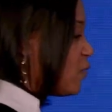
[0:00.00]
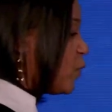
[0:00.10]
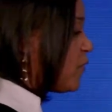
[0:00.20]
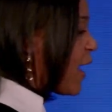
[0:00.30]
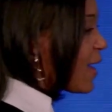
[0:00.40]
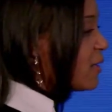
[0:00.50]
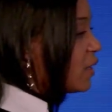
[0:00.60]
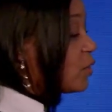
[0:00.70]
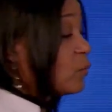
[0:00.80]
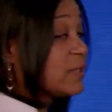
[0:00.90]
if we've had
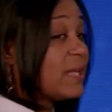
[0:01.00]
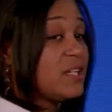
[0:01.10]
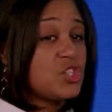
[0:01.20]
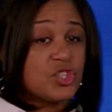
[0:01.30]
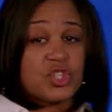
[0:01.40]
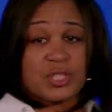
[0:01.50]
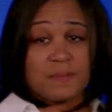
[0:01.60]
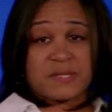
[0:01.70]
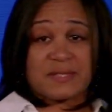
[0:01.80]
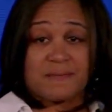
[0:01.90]
other
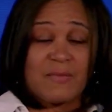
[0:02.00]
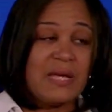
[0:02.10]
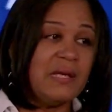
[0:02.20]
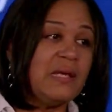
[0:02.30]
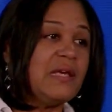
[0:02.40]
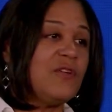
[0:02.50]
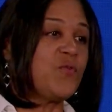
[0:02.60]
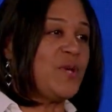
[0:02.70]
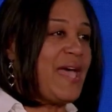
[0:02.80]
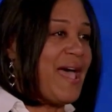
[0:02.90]
relationships, if
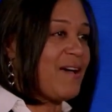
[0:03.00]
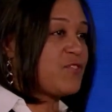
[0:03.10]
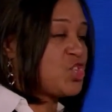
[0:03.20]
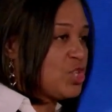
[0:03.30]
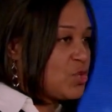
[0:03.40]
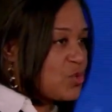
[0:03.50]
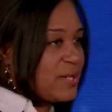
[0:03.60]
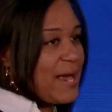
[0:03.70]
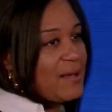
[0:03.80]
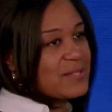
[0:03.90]
we have
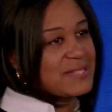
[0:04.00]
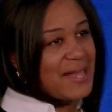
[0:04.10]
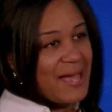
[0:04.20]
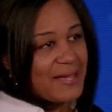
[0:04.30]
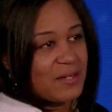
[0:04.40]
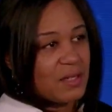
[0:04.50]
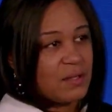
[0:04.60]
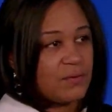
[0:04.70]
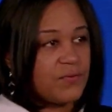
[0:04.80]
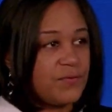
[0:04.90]
children outside
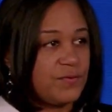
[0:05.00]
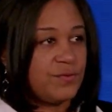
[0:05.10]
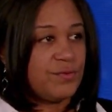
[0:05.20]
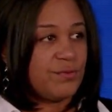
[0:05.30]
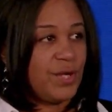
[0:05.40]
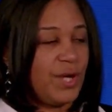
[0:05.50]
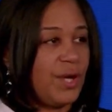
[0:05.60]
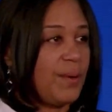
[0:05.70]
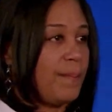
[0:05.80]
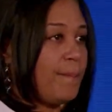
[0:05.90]
of
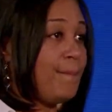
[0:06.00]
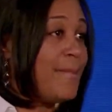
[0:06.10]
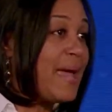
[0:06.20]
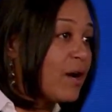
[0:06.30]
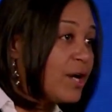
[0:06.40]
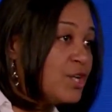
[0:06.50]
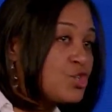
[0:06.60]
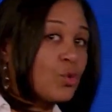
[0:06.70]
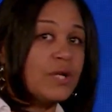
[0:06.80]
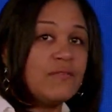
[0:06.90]
um,
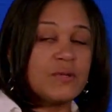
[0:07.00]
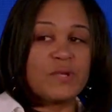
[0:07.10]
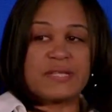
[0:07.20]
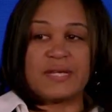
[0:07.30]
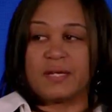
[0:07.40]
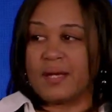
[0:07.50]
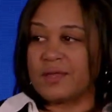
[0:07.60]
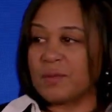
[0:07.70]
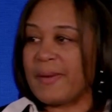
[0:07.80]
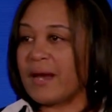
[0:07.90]
marriage or even within
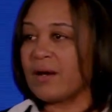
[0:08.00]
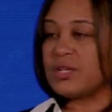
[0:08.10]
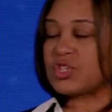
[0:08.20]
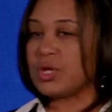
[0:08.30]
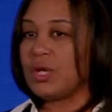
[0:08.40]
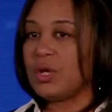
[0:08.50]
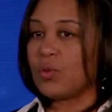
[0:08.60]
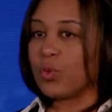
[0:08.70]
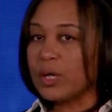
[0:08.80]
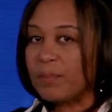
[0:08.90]
another marriage,
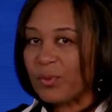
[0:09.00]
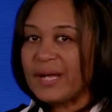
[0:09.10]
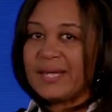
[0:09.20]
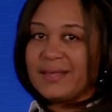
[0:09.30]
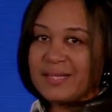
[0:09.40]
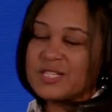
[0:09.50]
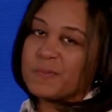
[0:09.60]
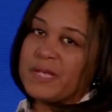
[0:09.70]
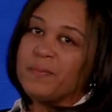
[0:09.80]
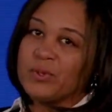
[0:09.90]
we're bringing these
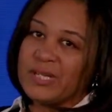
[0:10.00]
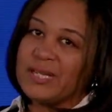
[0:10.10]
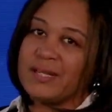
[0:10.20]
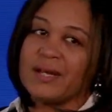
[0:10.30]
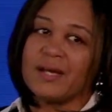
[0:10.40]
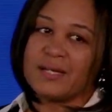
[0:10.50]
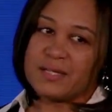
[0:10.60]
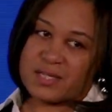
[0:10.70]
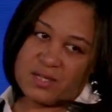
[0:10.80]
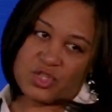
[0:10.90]
people in
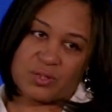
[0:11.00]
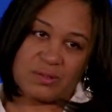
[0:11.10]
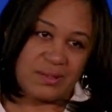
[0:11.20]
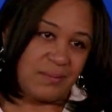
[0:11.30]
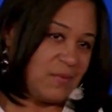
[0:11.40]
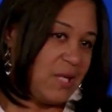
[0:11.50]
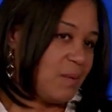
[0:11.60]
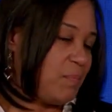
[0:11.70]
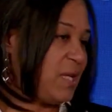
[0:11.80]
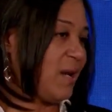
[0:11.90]
unintentionally
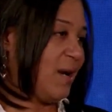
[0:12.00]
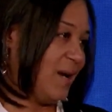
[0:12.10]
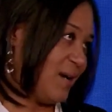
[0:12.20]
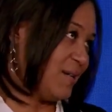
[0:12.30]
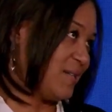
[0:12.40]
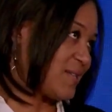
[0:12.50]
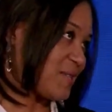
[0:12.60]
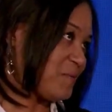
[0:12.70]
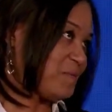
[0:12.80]
because,